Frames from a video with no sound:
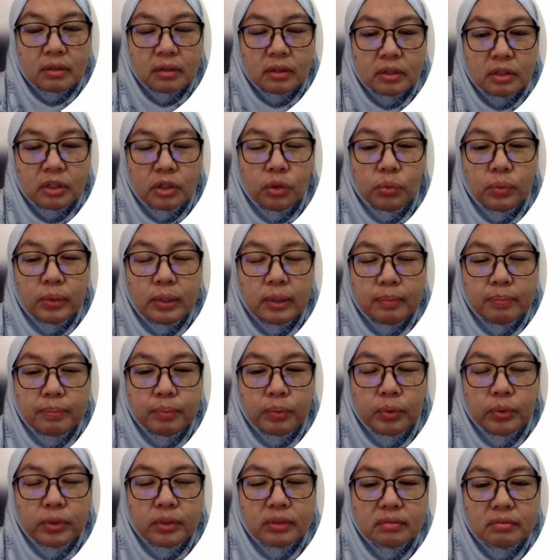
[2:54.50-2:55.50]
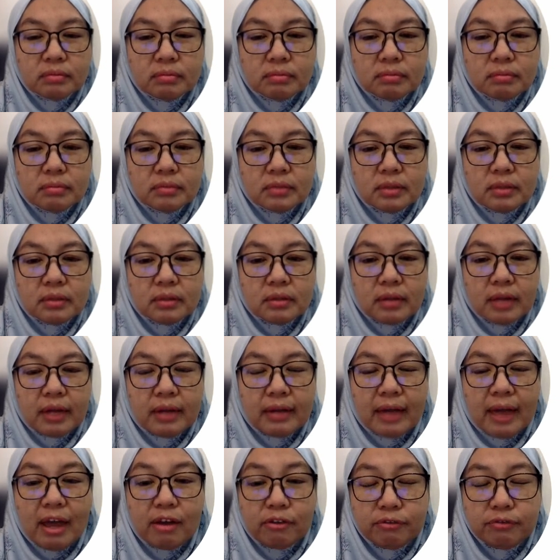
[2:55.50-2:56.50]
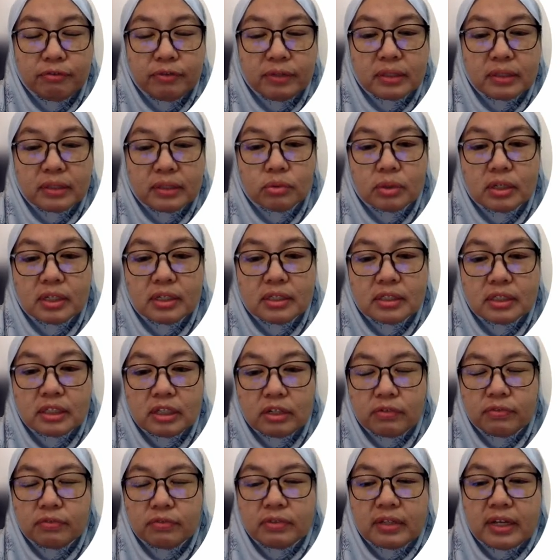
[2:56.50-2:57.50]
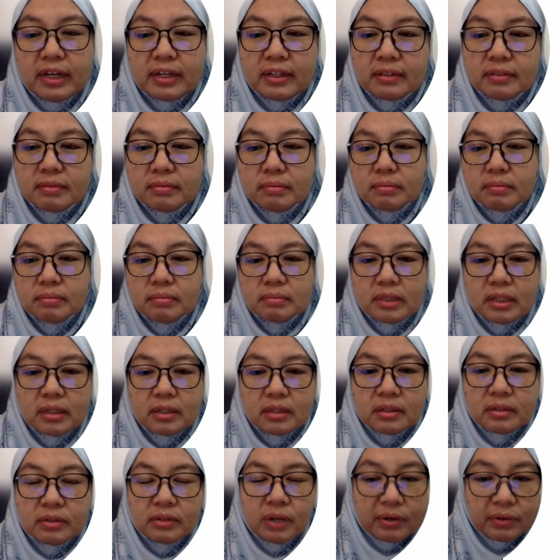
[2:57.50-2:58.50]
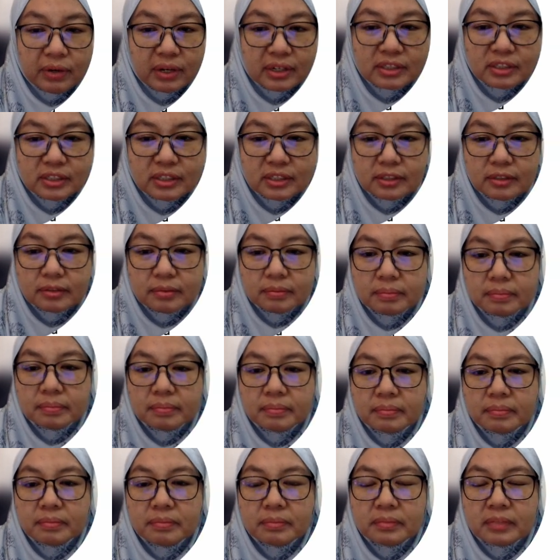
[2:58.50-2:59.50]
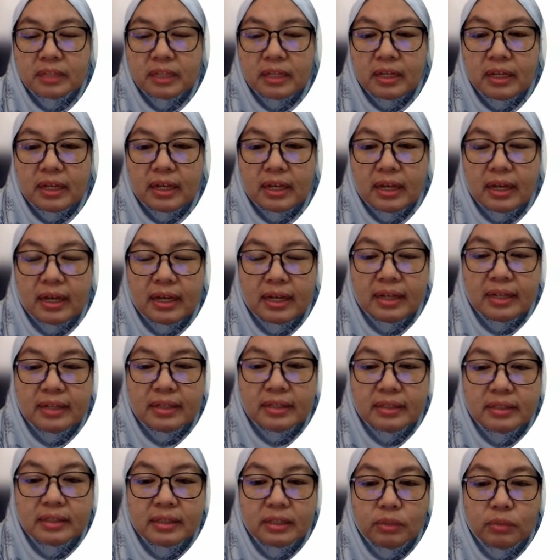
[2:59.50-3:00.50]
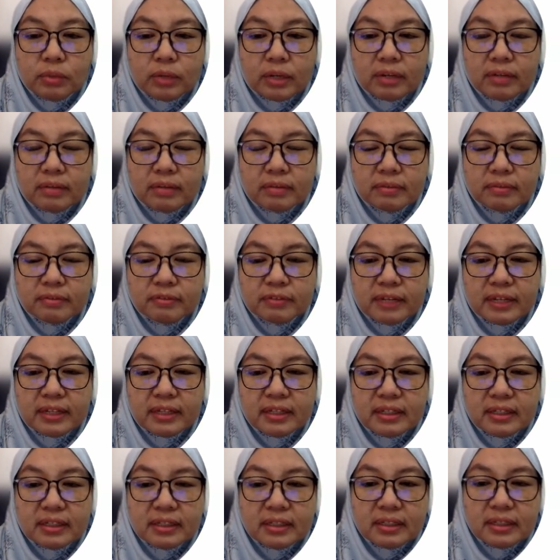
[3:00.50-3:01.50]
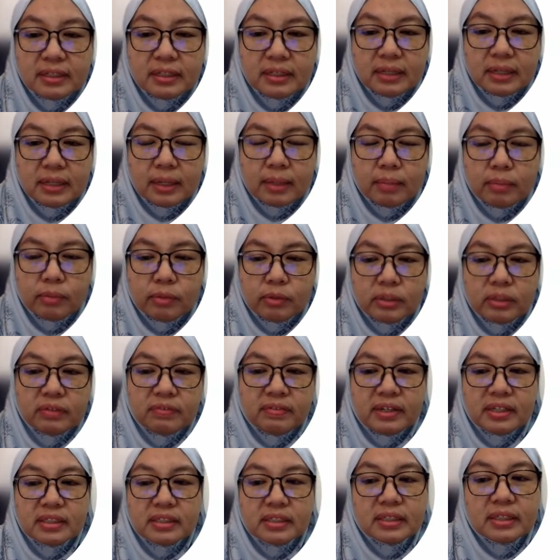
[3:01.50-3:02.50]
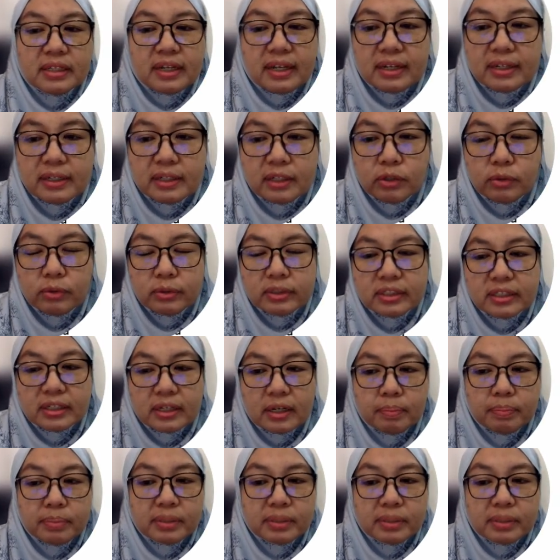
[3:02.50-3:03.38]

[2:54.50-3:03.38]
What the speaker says: you will put an effort to achieve that direction. And the third one, finally, motivation includes a